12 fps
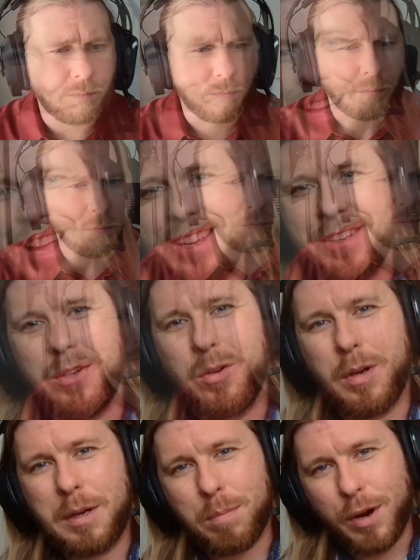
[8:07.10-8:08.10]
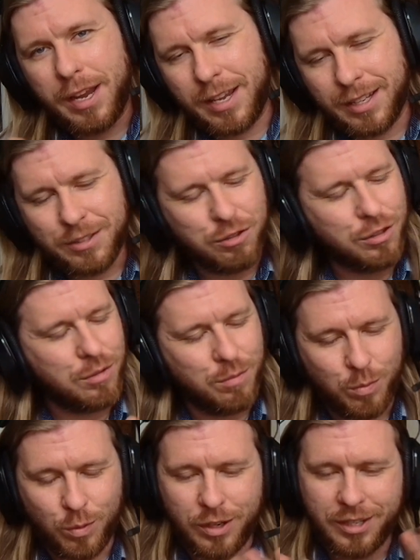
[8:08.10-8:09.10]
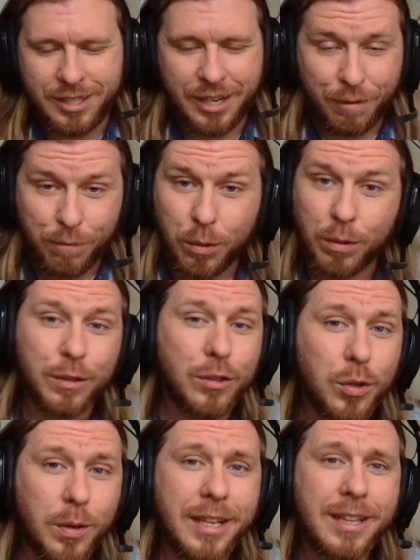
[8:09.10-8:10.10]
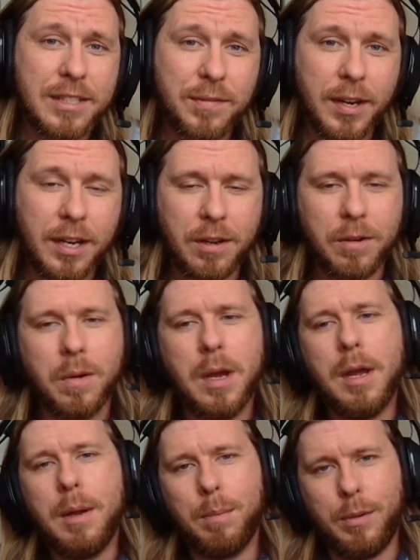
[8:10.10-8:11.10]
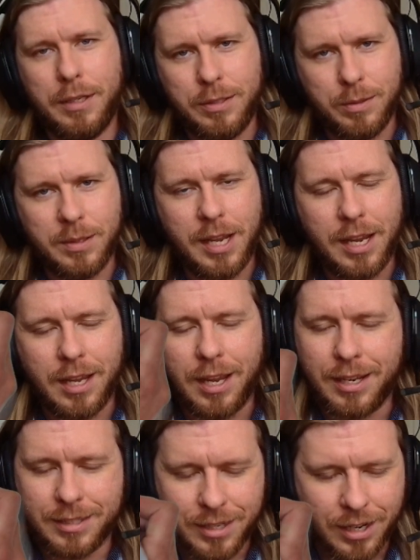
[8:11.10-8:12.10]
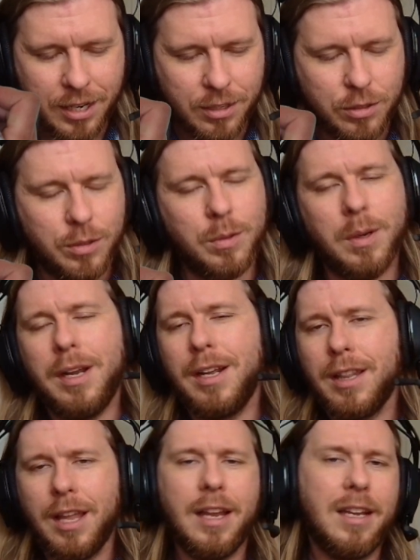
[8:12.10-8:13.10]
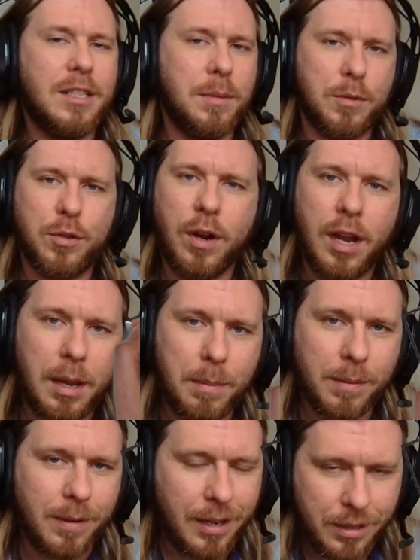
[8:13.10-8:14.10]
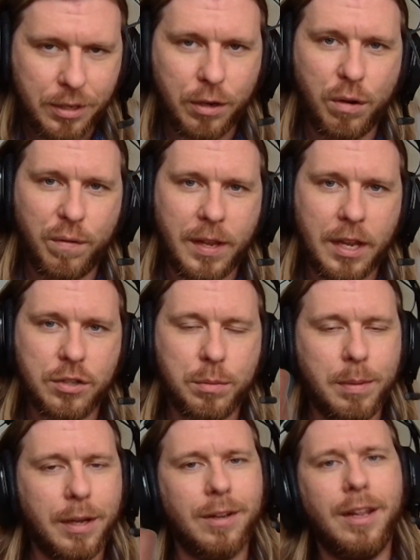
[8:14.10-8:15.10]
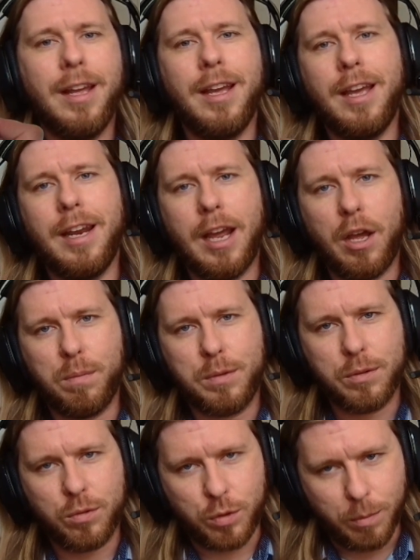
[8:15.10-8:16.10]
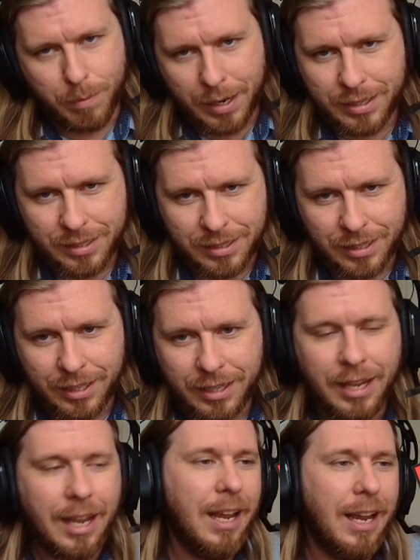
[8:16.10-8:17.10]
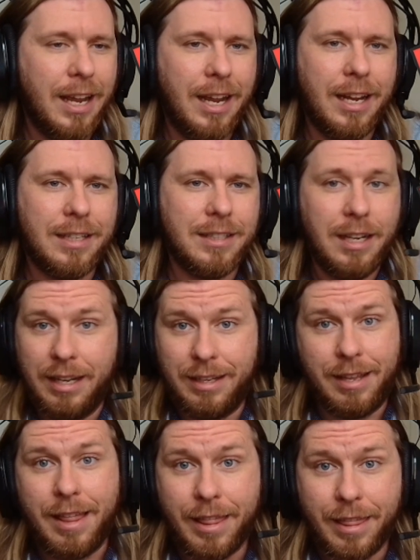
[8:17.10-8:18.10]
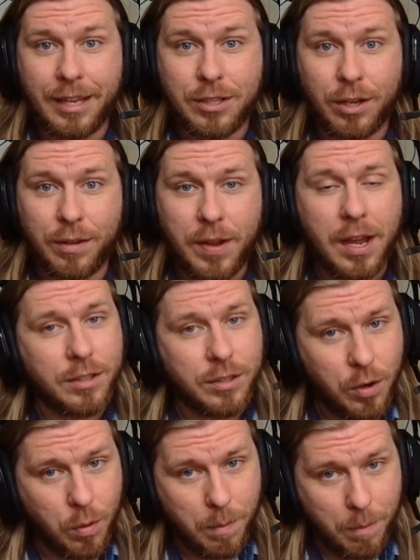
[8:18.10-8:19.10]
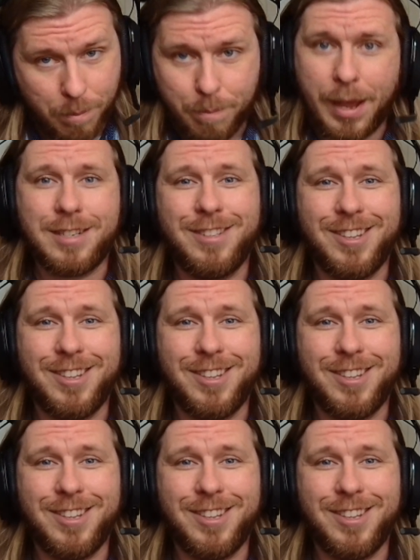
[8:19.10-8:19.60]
Hey, quick break. Just want to say, if you are enjoying this video, please do take a second to like, subscribe, and hit the notification bell. It helps tremendously. And that's all I've got. So back to the